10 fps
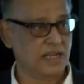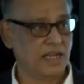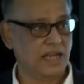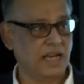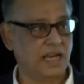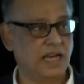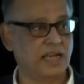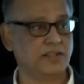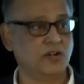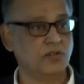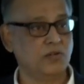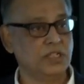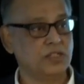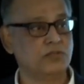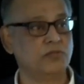and not
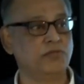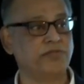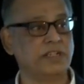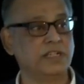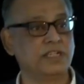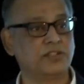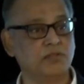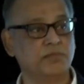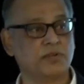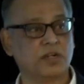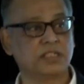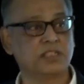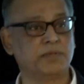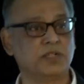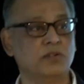only to funding its own
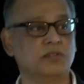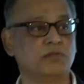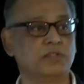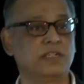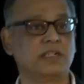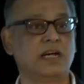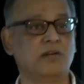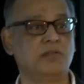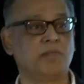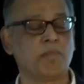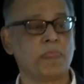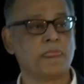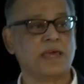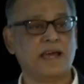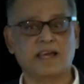projects, but also we are now
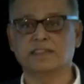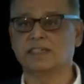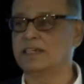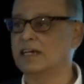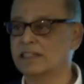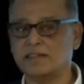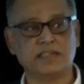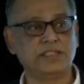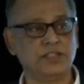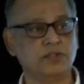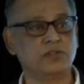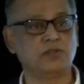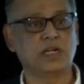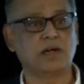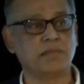asking other NGOs
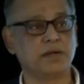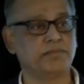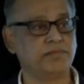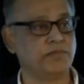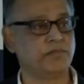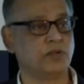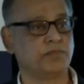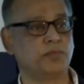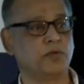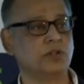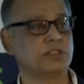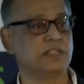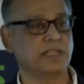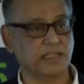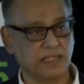to come up for
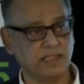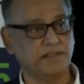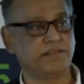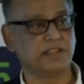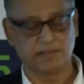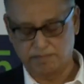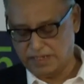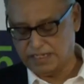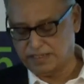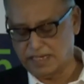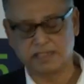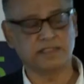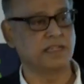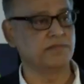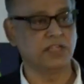proposals, and then if it makes sense,
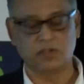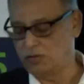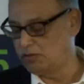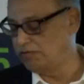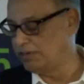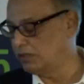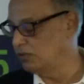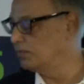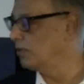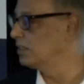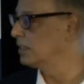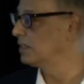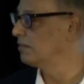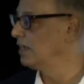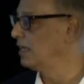then we are going to fund those projects
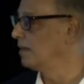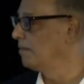as well.